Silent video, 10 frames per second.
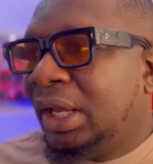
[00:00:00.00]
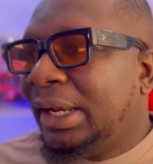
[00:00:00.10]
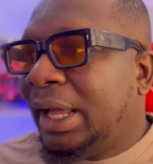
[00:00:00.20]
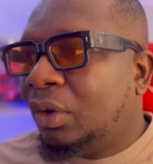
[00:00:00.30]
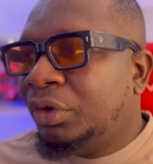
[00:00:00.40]

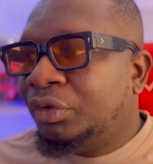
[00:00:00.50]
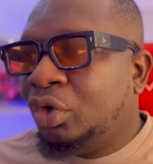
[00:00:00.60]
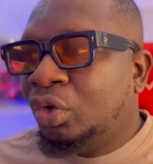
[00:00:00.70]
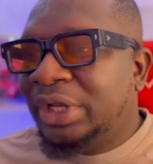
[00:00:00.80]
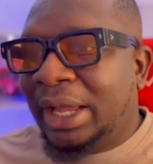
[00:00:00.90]
Now you
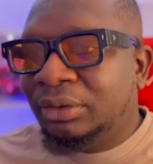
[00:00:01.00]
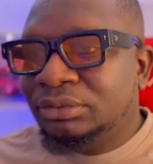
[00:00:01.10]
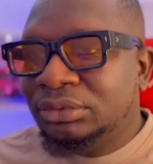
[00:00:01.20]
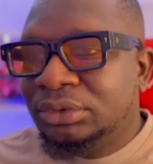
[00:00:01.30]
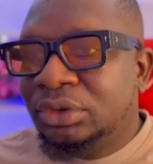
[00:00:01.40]
go
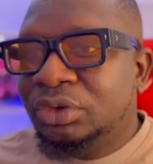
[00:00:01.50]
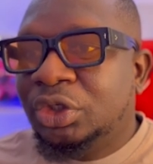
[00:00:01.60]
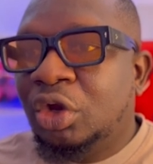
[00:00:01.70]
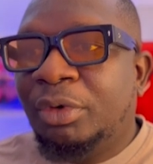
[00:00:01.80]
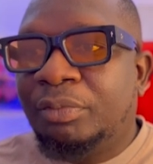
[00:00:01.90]
down,
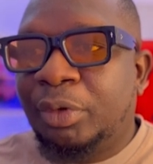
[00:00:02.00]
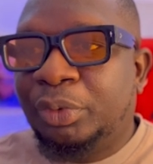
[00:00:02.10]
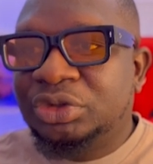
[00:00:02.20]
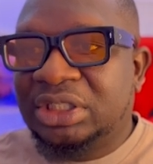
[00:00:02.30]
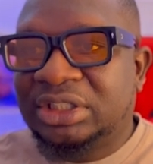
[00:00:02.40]
the number of
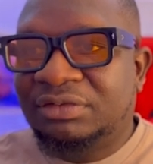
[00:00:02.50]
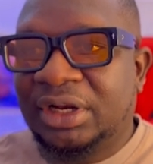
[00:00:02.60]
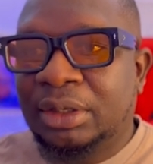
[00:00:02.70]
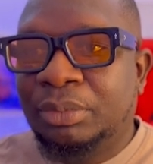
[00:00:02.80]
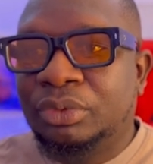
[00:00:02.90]
proposals
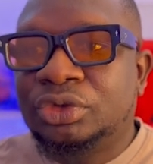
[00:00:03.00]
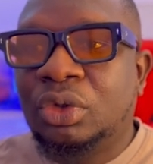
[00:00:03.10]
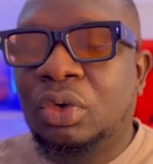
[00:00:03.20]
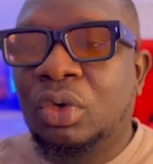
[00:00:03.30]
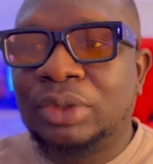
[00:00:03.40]
available.
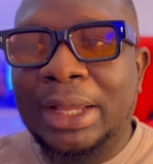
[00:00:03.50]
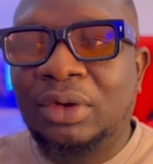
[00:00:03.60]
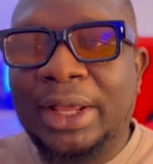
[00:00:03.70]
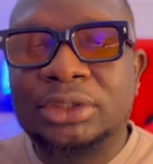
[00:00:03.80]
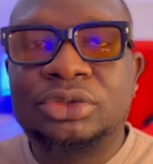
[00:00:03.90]
So I
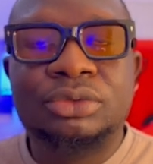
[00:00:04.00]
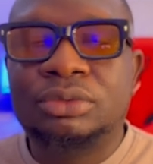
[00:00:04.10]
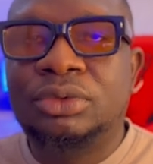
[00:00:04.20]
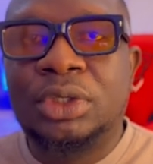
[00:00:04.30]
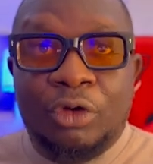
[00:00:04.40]
don't like
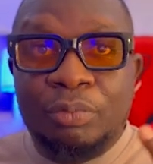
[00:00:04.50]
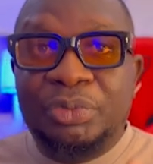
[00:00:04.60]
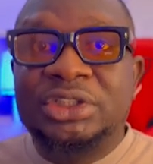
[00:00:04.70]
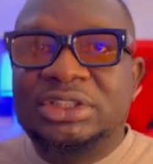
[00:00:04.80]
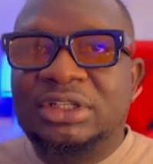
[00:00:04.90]
to
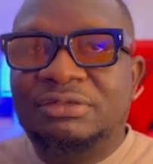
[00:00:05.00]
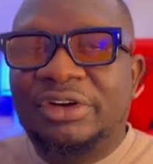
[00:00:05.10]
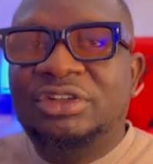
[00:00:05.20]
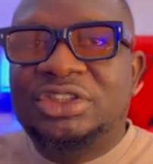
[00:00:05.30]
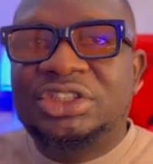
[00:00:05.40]
compete in a
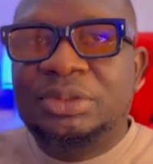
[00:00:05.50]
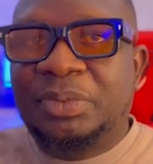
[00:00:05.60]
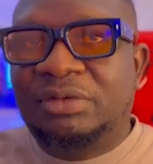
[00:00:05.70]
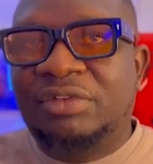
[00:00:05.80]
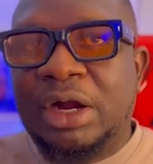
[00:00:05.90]
very
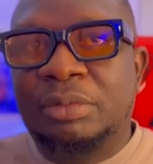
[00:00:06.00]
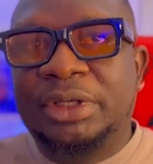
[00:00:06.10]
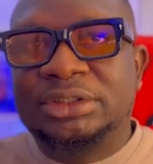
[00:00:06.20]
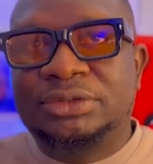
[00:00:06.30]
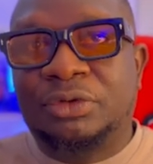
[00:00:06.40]
steep
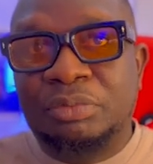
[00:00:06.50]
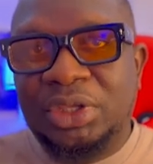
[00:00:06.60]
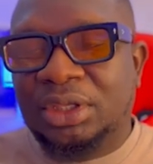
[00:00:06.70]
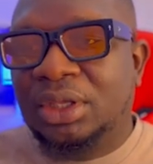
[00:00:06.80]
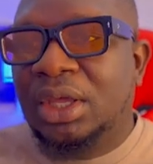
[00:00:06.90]
environment. For
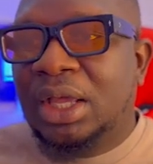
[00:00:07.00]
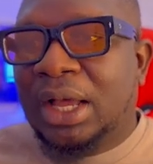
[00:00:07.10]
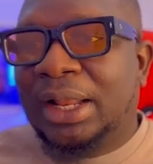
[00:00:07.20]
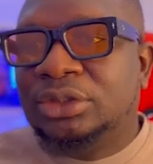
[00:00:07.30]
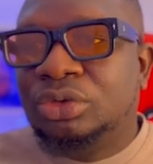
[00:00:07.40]
me,
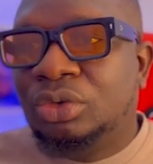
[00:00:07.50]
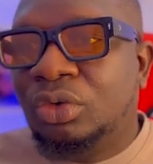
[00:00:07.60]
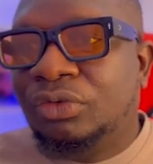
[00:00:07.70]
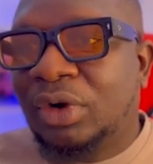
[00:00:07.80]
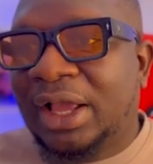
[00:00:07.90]
I like to
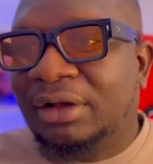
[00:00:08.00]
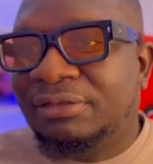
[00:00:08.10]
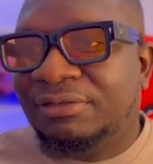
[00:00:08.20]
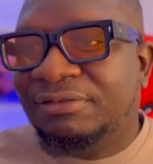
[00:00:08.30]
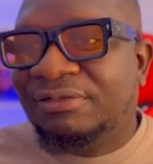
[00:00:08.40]
go for like
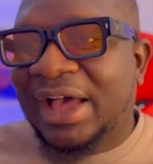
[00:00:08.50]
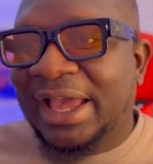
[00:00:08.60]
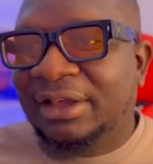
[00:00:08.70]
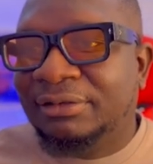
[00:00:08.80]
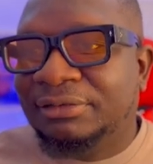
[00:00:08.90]

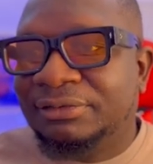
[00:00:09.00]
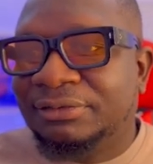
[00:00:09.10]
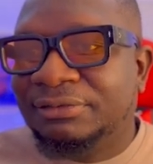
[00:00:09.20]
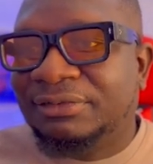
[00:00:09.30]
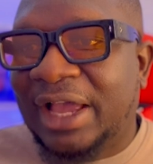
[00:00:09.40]

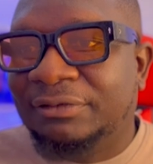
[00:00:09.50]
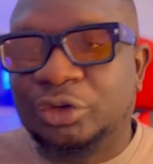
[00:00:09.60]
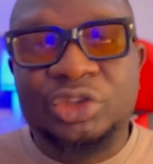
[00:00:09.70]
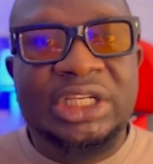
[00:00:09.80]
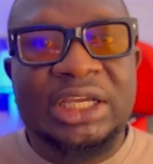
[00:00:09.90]
5
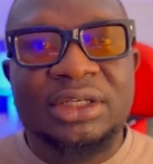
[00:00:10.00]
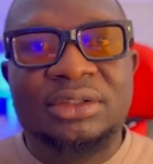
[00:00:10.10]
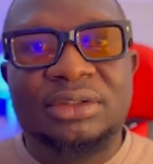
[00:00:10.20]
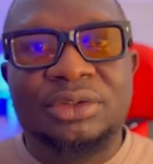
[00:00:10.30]
to 10,